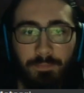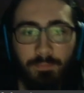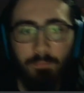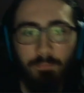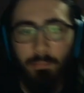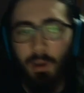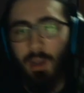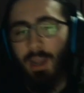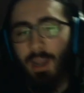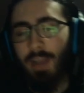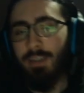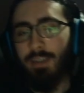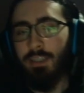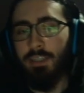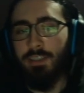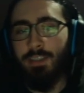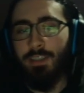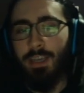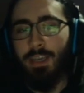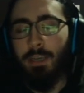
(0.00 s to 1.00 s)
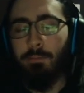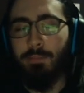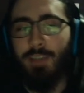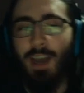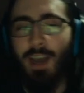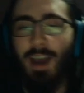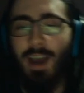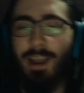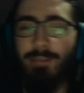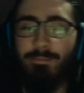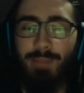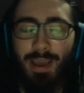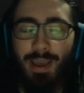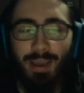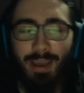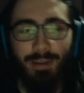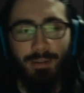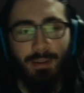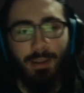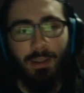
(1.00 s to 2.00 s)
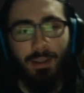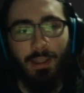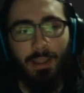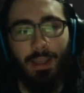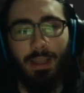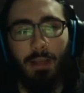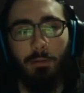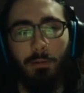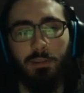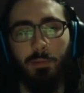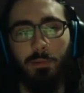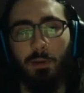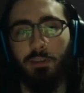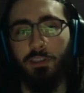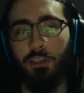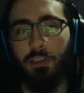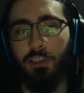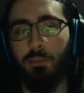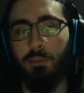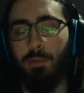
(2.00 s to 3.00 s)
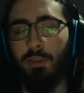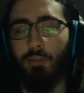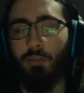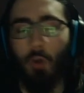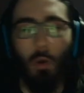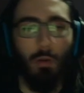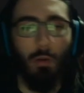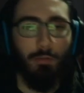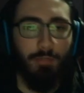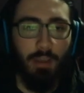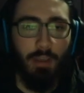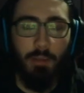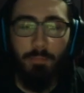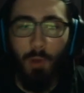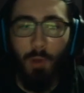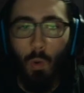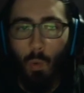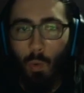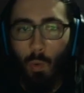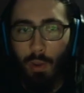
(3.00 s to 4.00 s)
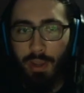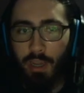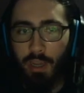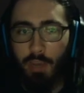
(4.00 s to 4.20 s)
But at the same time, man, like, that was mostly just me throwing Vapo away.